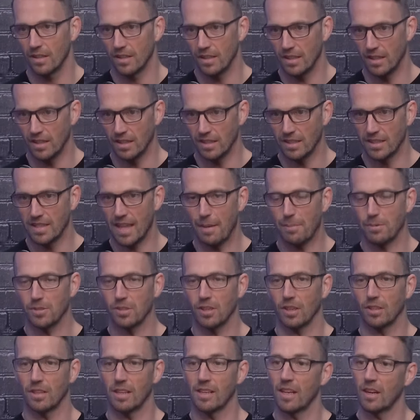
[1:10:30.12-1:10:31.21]
the
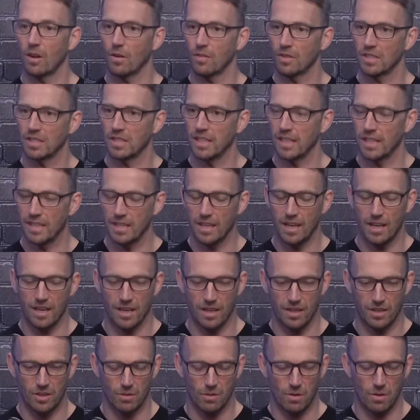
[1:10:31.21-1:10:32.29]
stepson, and then obviously
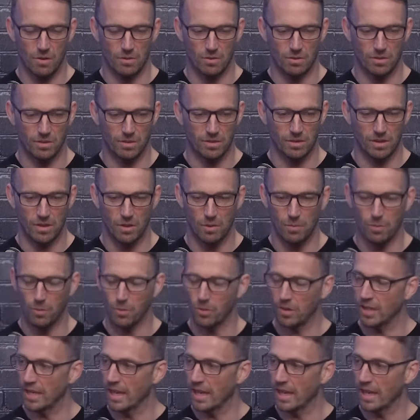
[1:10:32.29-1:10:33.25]
uh, your own little boy